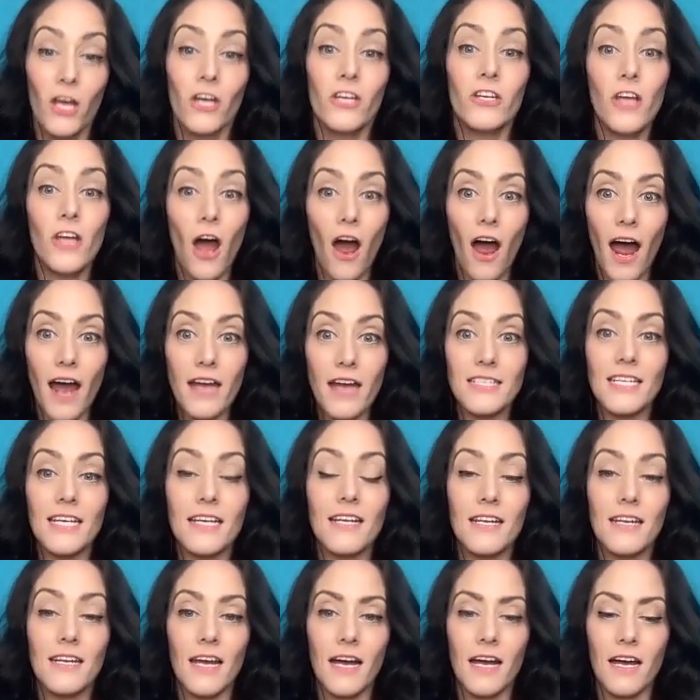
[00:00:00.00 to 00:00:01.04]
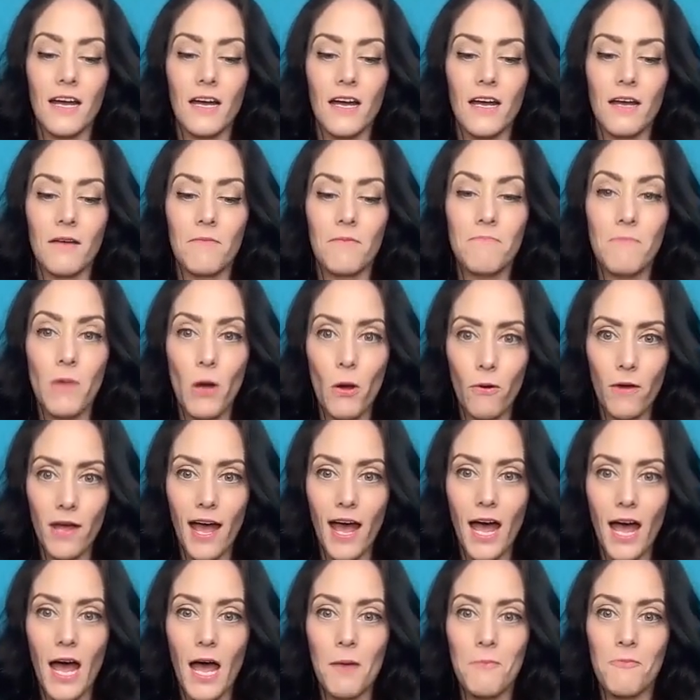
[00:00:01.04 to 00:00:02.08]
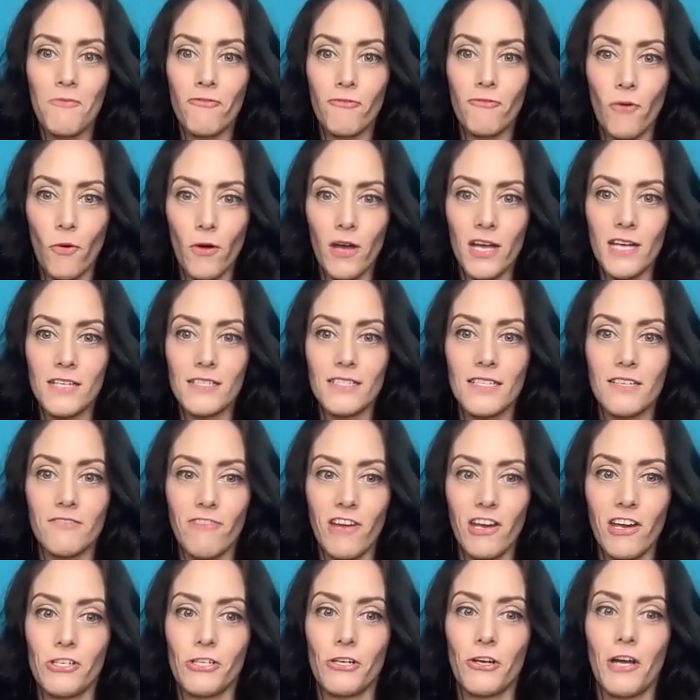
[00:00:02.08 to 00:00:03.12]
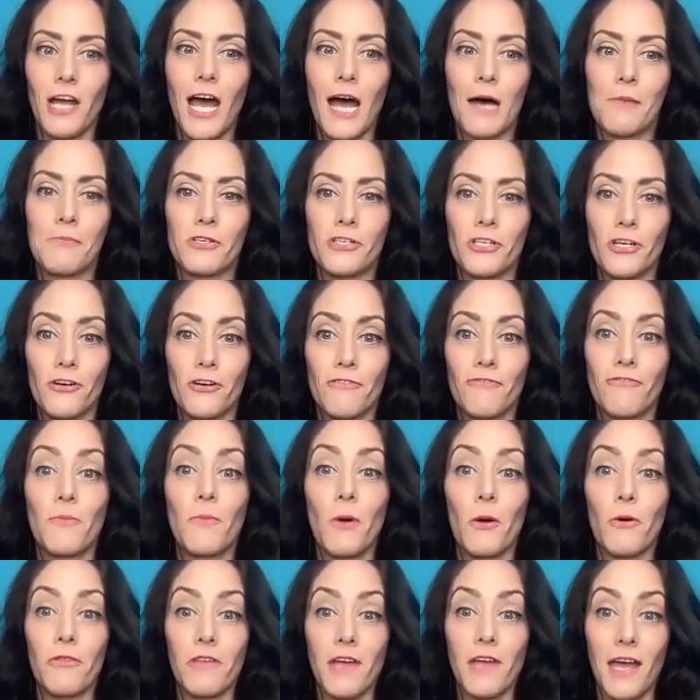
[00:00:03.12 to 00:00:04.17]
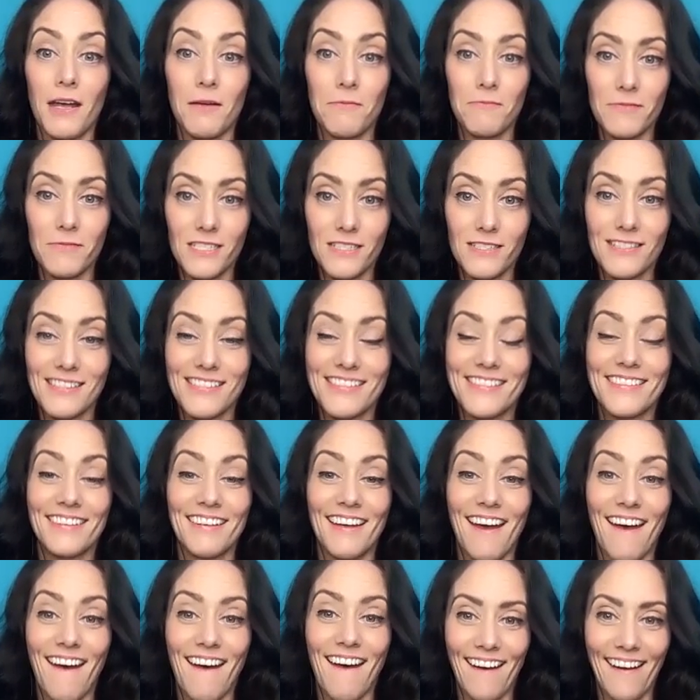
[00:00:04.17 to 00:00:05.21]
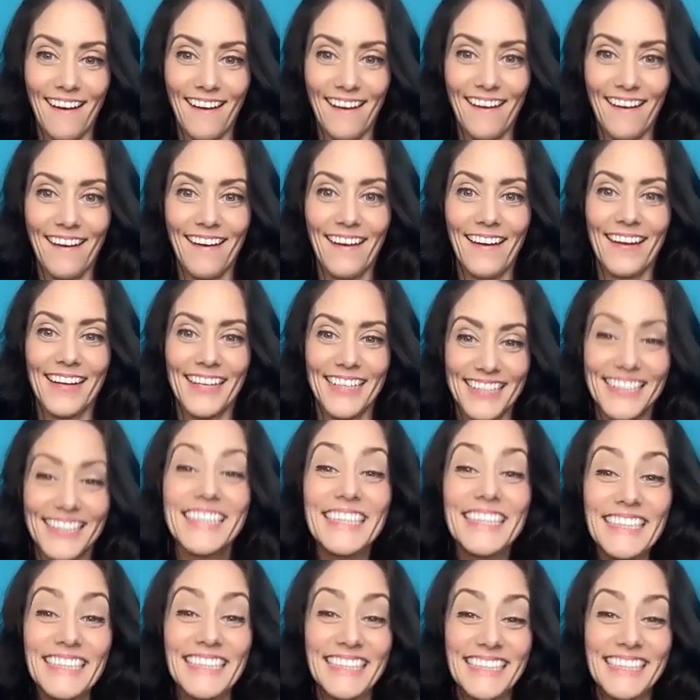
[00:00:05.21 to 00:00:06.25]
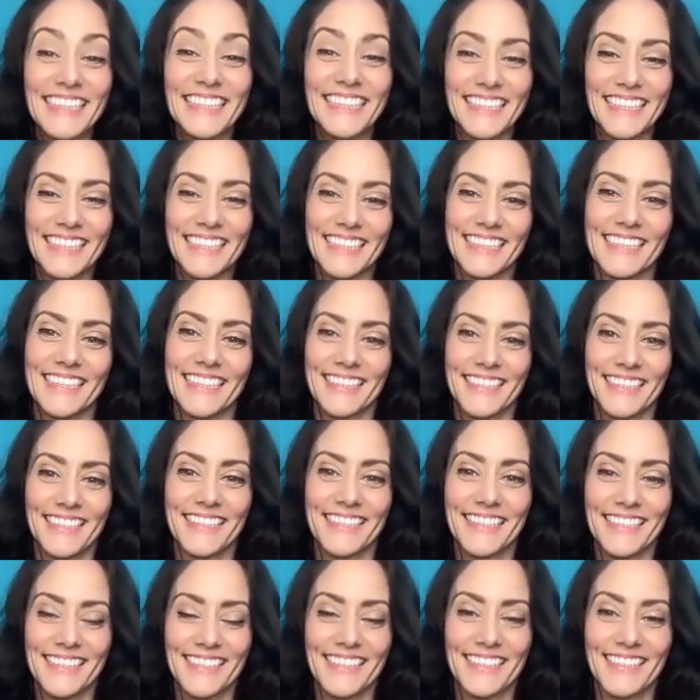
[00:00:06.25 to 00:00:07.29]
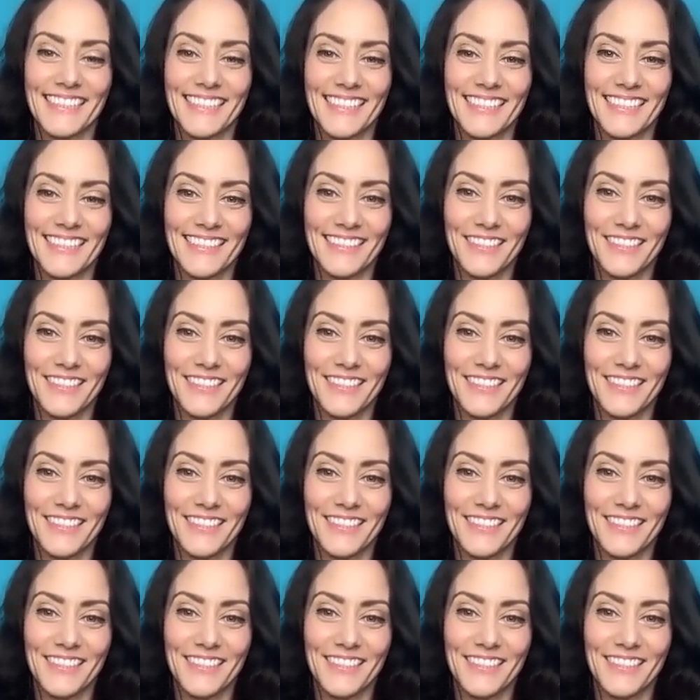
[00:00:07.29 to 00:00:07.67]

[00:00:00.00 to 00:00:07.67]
No, I did uh, mocap, voice, and facial capture for both games. Ah, yeah. I see. I see.